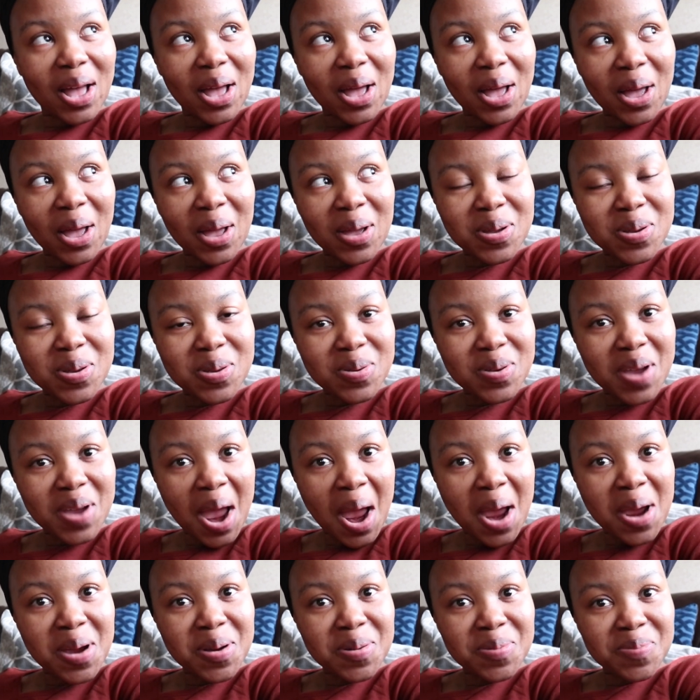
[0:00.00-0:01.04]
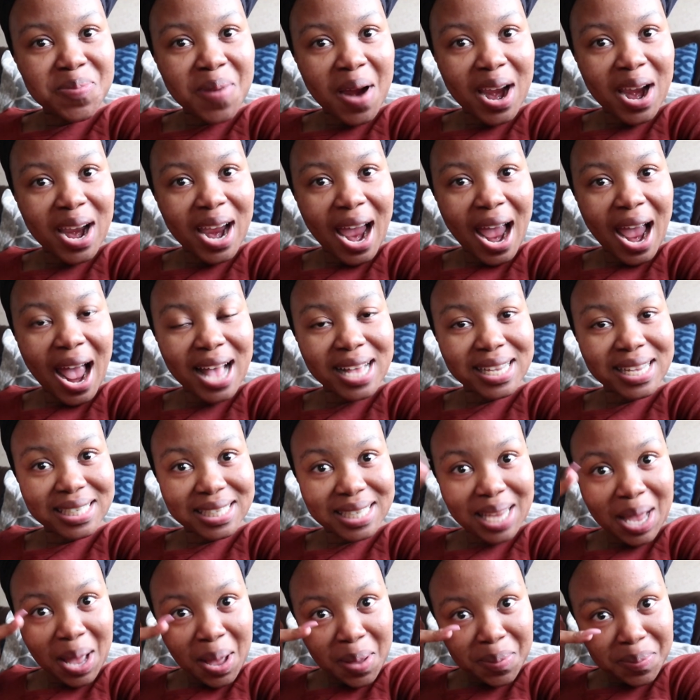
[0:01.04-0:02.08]
my gosh. Oh my gosh. Oh my gosh.
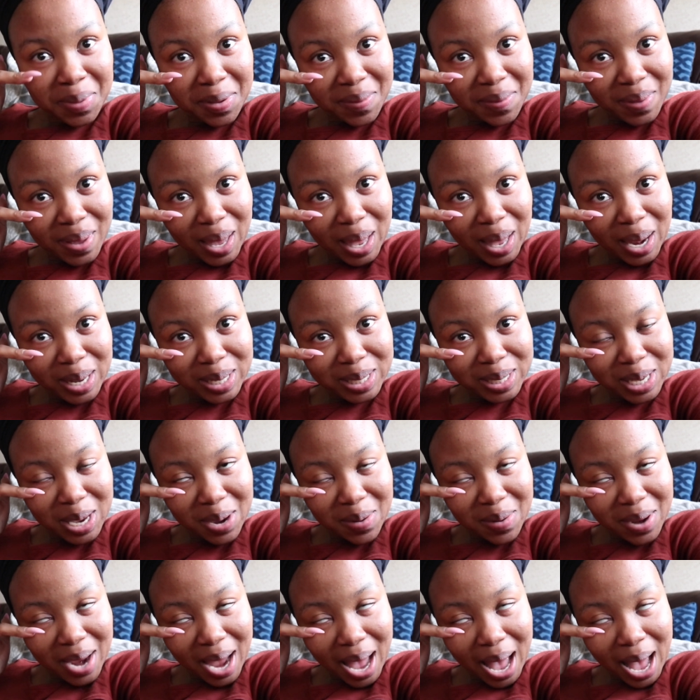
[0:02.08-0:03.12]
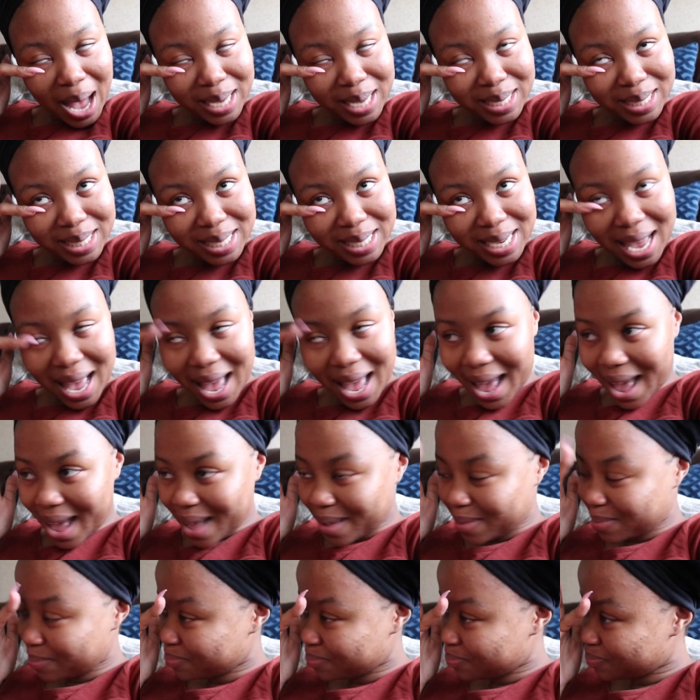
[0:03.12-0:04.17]
I'm even getting teary eyes. Yeah.
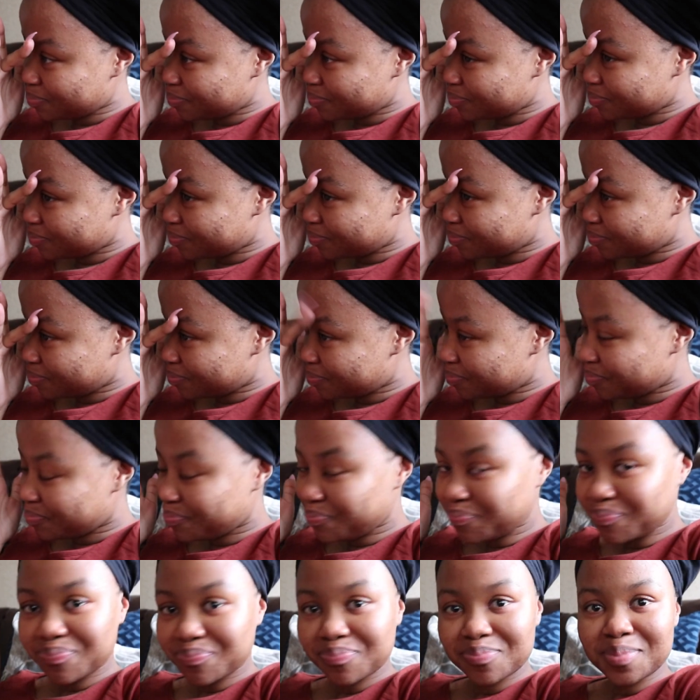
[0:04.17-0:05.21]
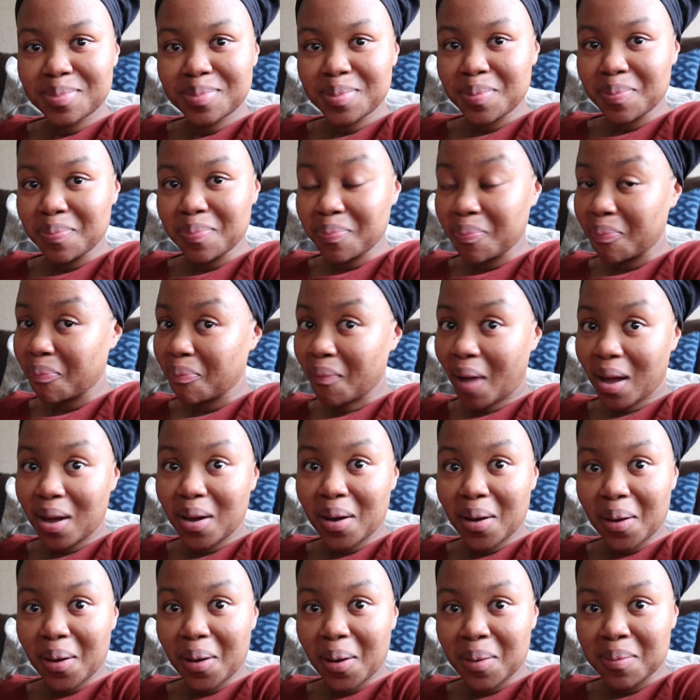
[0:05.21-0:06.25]

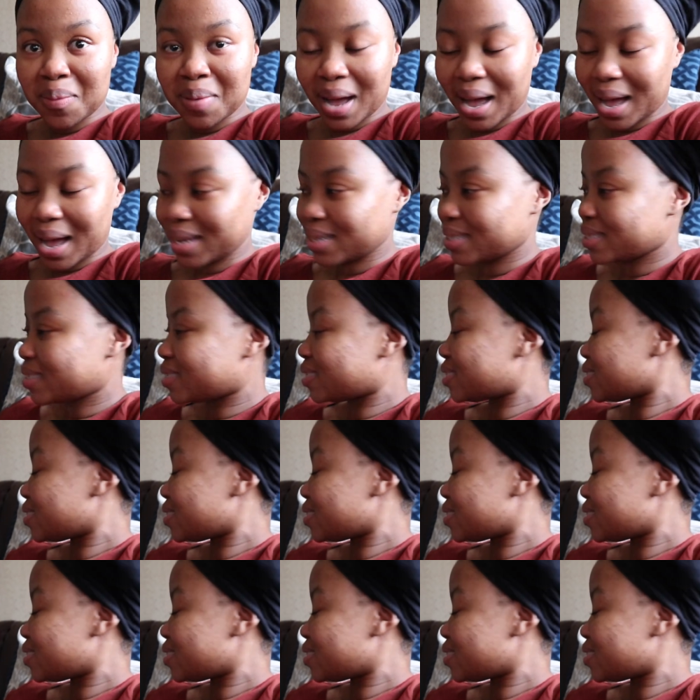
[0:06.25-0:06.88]
Oh my gosh.